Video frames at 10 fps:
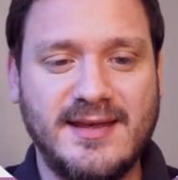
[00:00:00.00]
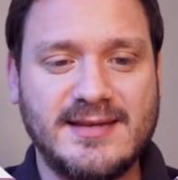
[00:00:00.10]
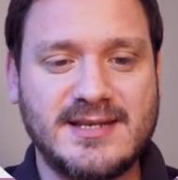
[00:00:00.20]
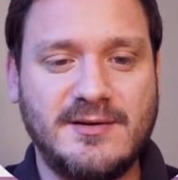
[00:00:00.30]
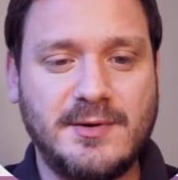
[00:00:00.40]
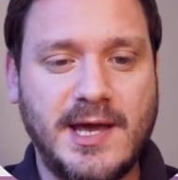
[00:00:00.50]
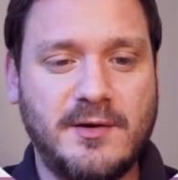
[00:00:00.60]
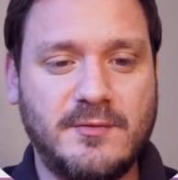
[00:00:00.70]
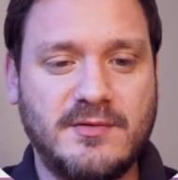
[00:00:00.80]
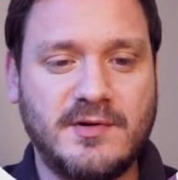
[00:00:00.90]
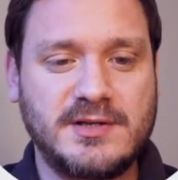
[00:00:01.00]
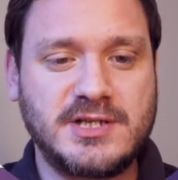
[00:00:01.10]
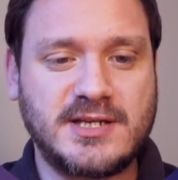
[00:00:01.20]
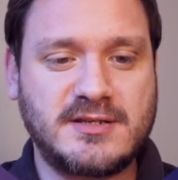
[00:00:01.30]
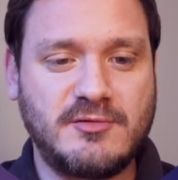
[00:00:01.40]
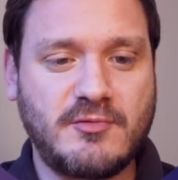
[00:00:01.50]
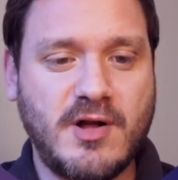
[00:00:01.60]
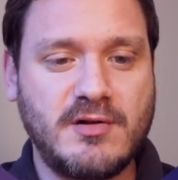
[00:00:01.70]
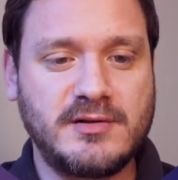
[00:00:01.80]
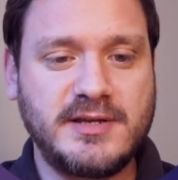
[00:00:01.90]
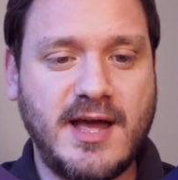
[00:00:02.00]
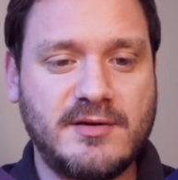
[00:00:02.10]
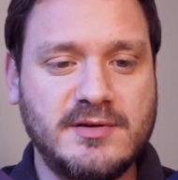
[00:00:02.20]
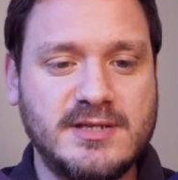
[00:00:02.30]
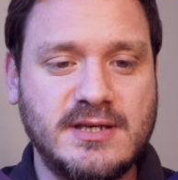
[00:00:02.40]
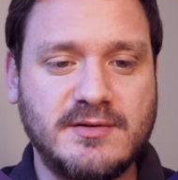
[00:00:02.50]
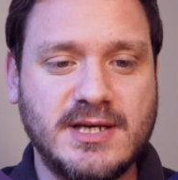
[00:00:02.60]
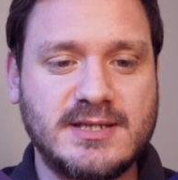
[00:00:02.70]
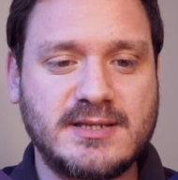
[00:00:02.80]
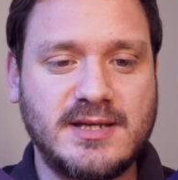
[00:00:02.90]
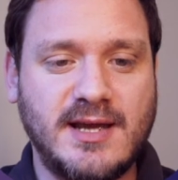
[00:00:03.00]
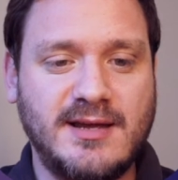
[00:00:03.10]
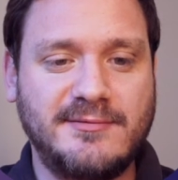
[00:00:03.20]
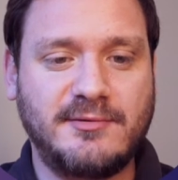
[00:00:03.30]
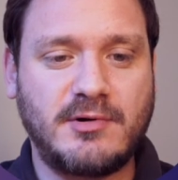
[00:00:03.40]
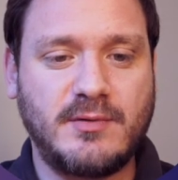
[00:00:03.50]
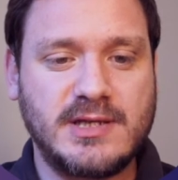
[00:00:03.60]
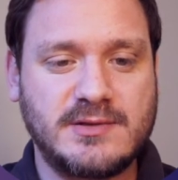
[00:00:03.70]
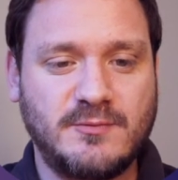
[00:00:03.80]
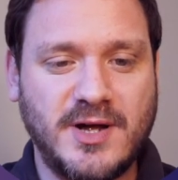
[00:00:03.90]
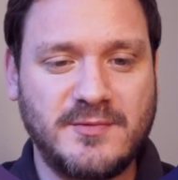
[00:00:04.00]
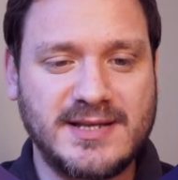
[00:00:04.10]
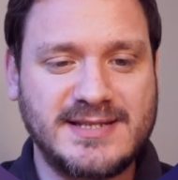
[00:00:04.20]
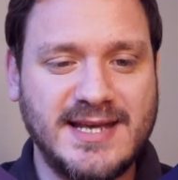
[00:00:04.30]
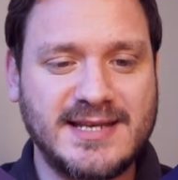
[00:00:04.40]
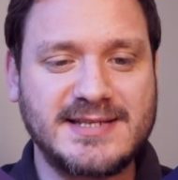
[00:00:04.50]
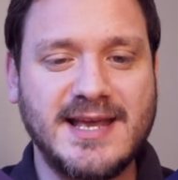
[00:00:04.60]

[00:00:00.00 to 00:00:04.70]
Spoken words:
So here we go. We've got just enrolled, Yahoo Serious, TAE 4116,